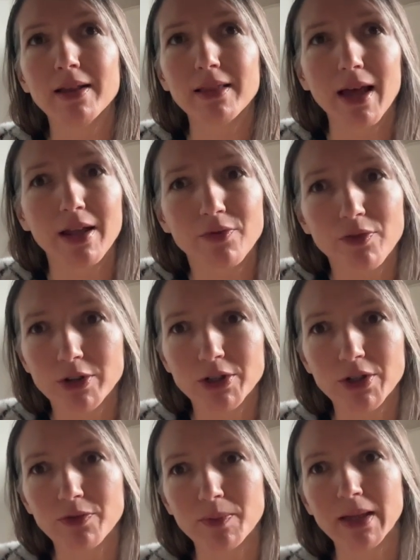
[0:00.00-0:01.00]
that
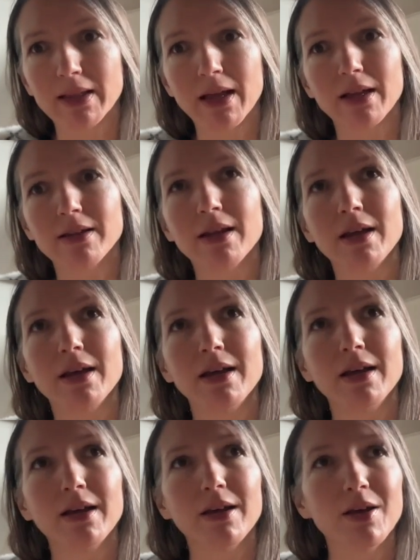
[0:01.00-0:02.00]
version of me, that
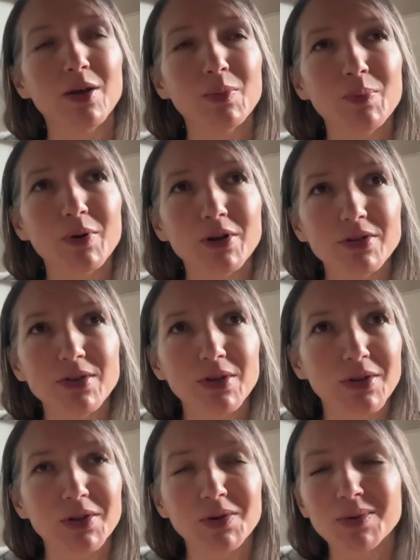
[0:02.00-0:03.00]

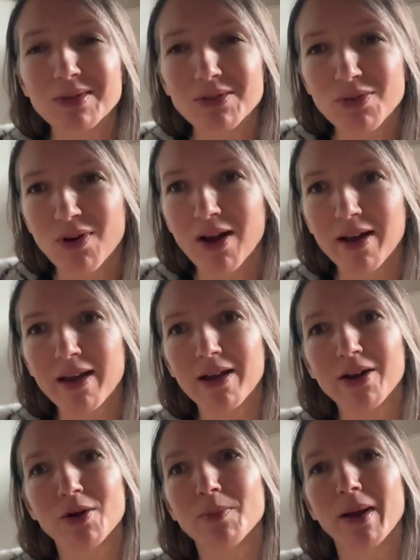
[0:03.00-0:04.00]
person who is
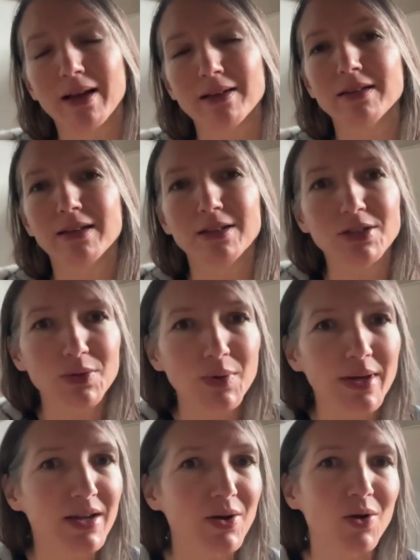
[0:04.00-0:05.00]
trying her best and
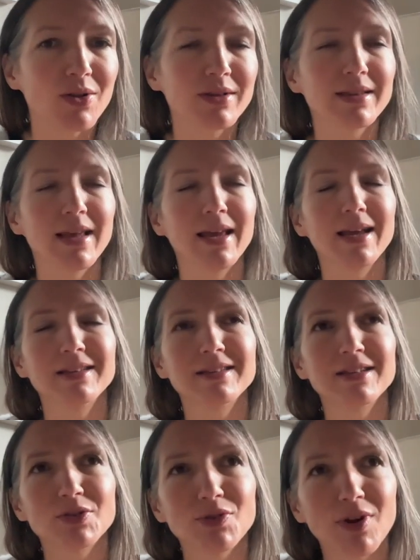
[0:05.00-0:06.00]
doing all the things
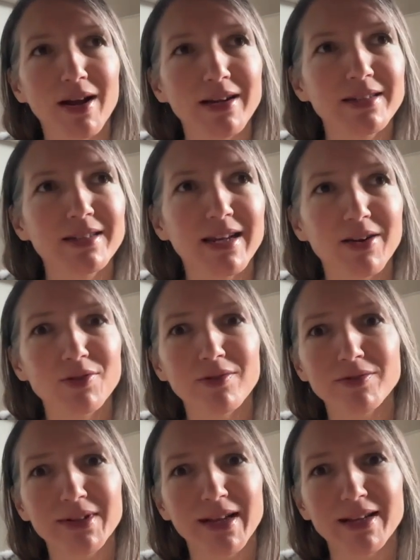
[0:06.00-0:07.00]
and trying to get
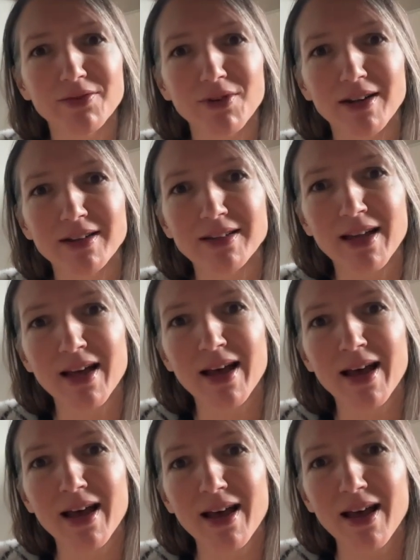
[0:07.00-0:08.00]
it right.
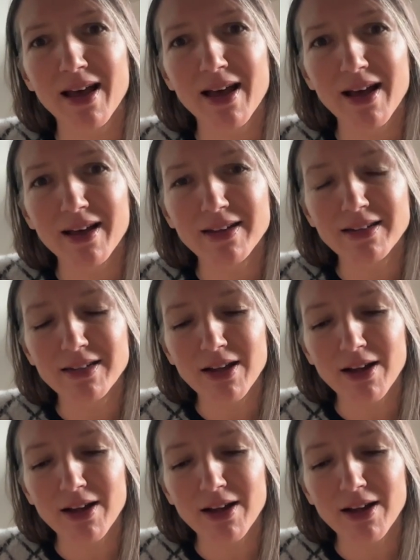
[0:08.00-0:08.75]
And